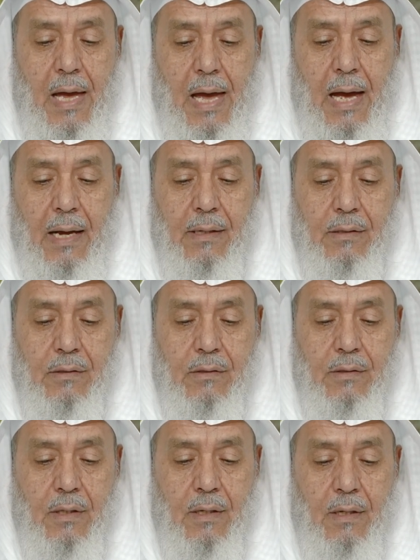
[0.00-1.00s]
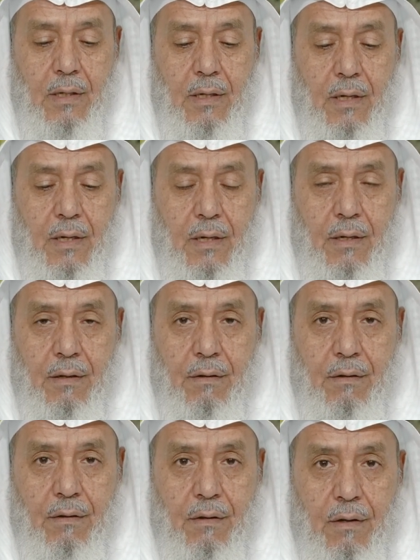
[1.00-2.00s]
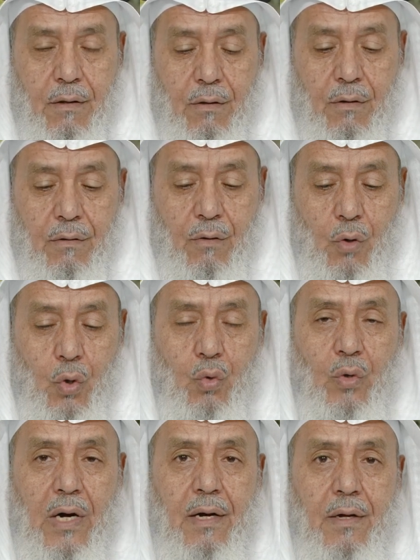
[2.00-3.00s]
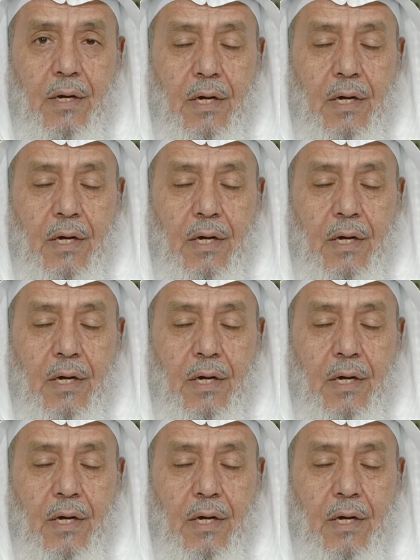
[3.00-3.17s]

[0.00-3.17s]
and Urwa